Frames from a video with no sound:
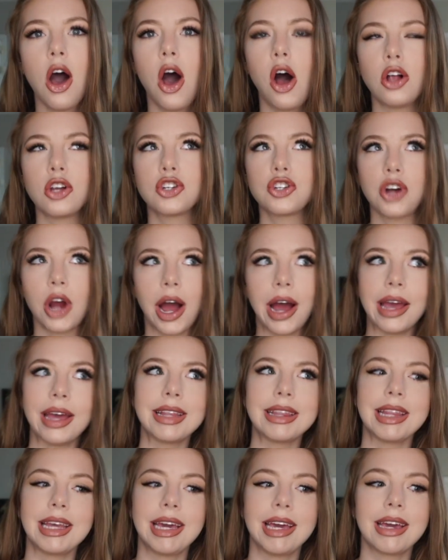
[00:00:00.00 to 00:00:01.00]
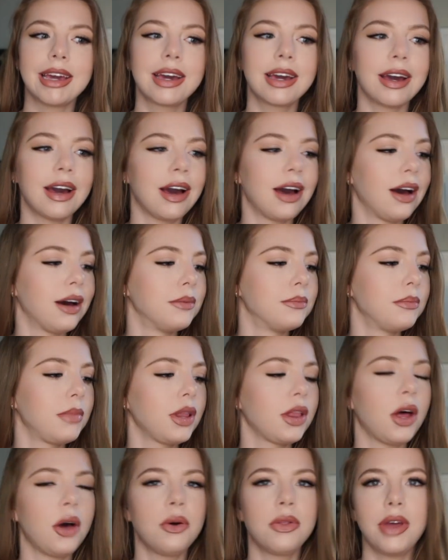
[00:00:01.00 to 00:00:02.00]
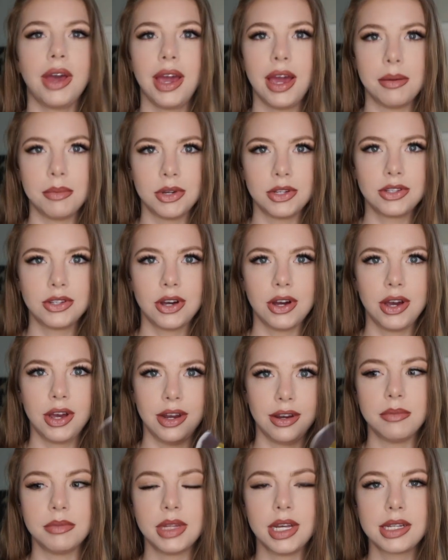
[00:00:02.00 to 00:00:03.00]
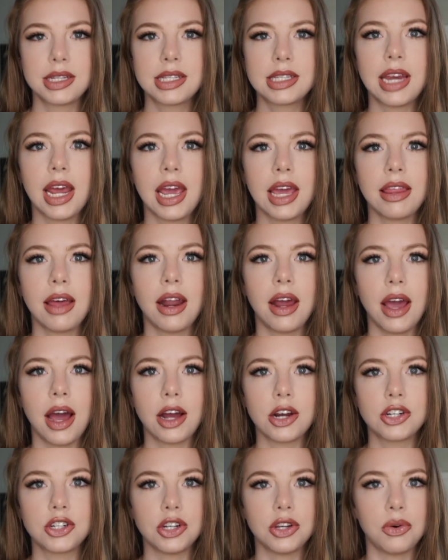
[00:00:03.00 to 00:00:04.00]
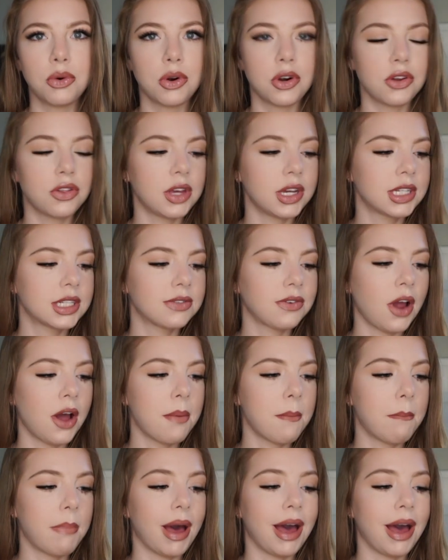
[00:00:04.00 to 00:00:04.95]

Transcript: I'll try and link below the Amazon listing that I actually ordered this from,